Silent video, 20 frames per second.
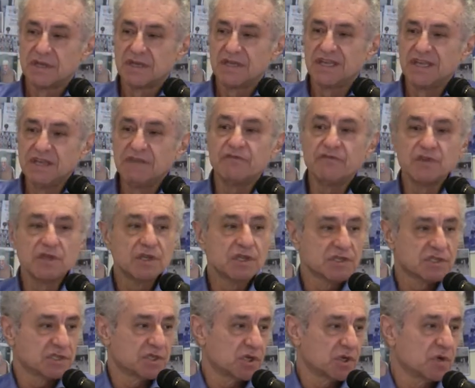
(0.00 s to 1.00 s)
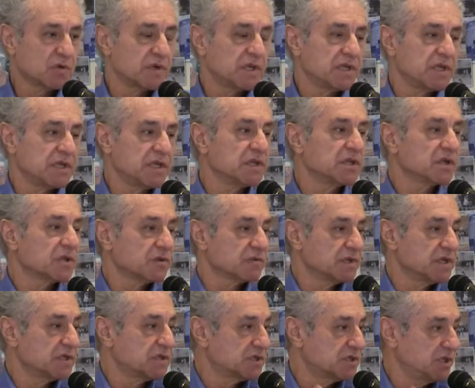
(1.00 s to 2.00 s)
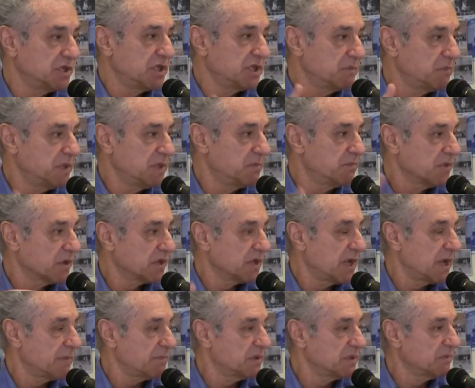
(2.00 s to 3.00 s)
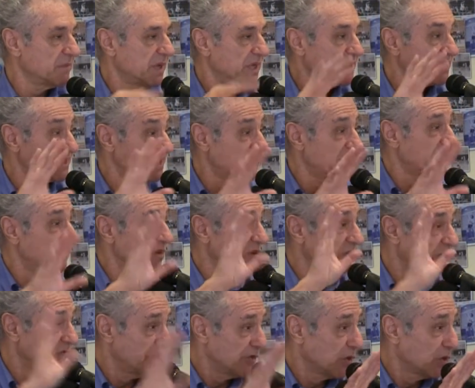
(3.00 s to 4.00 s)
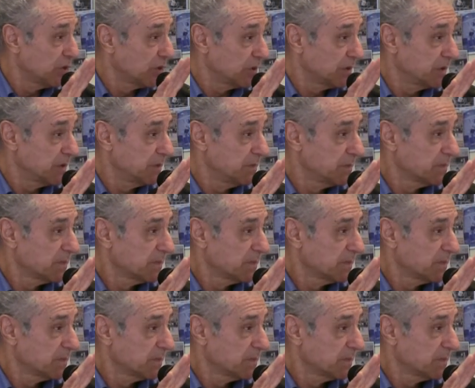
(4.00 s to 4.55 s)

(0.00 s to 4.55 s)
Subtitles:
Even so, it increased GDP per capita by sevenfold.